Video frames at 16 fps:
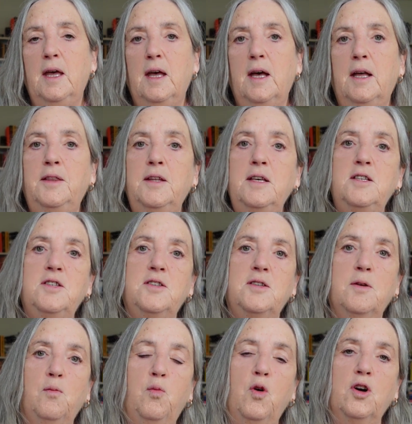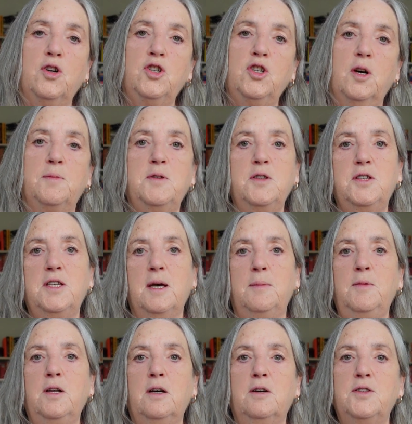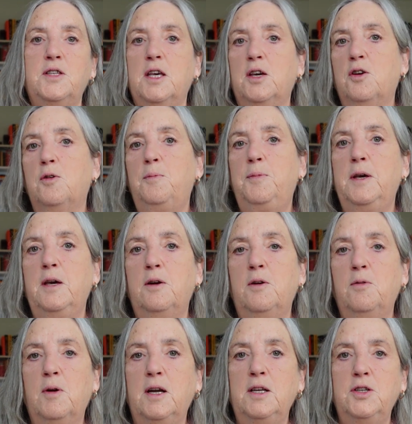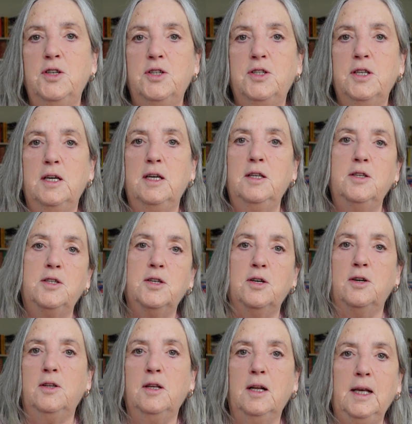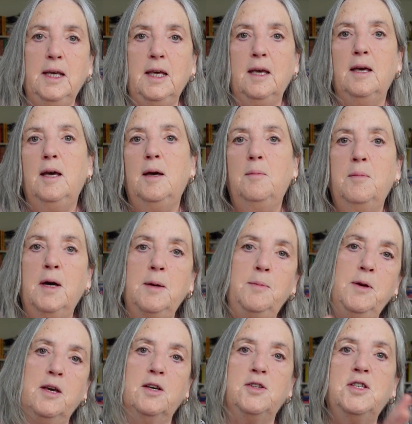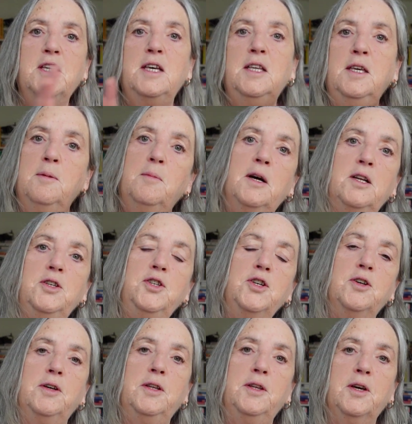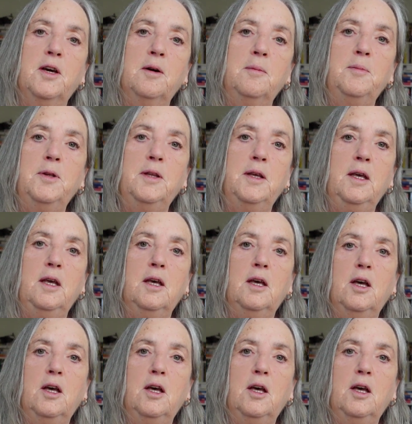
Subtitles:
And these workshops and seminars, they could be arranged internally. Maybe a senior manager in the company